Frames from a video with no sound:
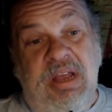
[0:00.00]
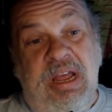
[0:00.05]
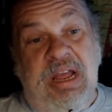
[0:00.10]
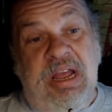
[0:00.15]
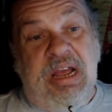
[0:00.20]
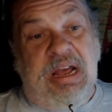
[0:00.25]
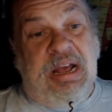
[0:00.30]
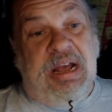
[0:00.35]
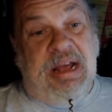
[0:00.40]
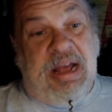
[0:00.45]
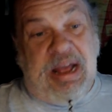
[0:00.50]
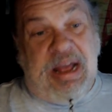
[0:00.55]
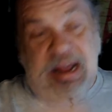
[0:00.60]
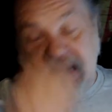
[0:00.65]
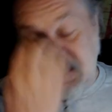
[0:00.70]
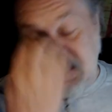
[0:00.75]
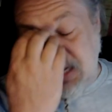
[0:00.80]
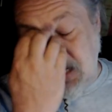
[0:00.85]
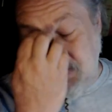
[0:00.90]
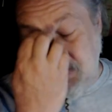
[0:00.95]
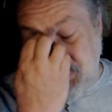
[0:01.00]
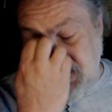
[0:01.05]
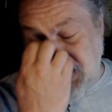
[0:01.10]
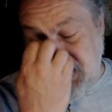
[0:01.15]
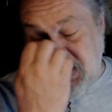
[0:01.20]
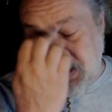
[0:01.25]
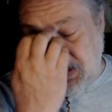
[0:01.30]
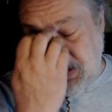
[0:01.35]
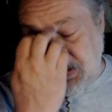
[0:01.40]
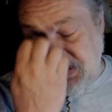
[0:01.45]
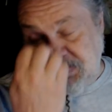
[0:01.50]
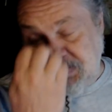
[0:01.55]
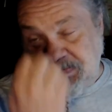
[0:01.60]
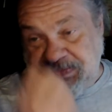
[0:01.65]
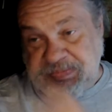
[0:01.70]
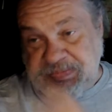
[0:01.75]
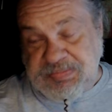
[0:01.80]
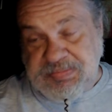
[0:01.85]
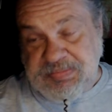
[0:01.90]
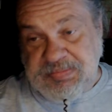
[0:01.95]
I try
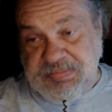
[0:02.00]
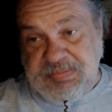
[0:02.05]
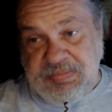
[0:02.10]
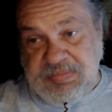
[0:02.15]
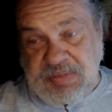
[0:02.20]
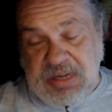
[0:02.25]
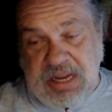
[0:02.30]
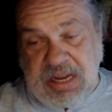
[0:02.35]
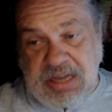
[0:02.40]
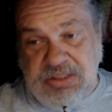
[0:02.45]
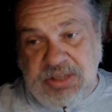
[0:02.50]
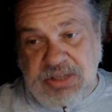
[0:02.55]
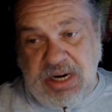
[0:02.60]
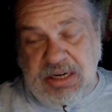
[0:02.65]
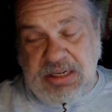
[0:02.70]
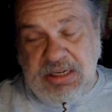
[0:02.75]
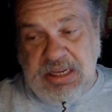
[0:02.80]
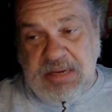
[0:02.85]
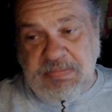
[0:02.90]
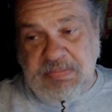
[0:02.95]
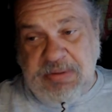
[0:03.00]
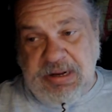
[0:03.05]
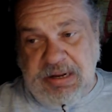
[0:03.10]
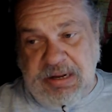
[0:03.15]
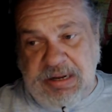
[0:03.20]
to keep